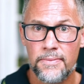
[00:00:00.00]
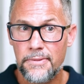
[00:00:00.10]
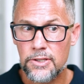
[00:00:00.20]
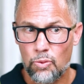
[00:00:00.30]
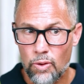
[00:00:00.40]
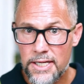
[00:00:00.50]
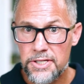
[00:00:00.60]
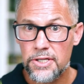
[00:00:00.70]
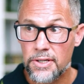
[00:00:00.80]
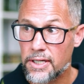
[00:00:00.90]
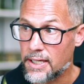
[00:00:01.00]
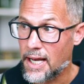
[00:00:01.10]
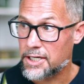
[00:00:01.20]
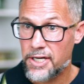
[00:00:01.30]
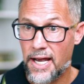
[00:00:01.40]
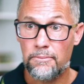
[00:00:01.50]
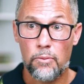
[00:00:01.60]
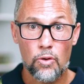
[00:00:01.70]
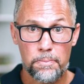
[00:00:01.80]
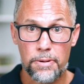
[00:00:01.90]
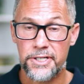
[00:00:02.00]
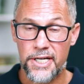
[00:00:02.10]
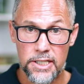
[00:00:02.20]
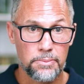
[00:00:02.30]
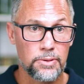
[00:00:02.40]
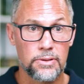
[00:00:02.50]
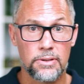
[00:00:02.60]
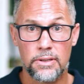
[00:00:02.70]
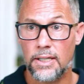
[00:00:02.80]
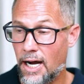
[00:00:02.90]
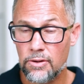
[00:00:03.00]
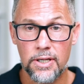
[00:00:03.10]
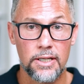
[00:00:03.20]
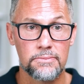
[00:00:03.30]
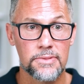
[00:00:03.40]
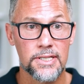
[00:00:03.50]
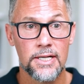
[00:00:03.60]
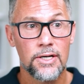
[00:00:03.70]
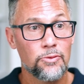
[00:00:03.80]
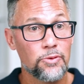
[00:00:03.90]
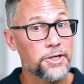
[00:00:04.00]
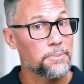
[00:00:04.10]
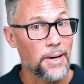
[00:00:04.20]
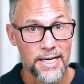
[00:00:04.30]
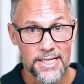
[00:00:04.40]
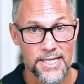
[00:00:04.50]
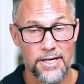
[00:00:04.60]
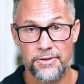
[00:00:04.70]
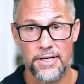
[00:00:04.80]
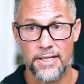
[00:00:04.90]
there's ways that you can actually have more predictable outcomes when your body's healthy.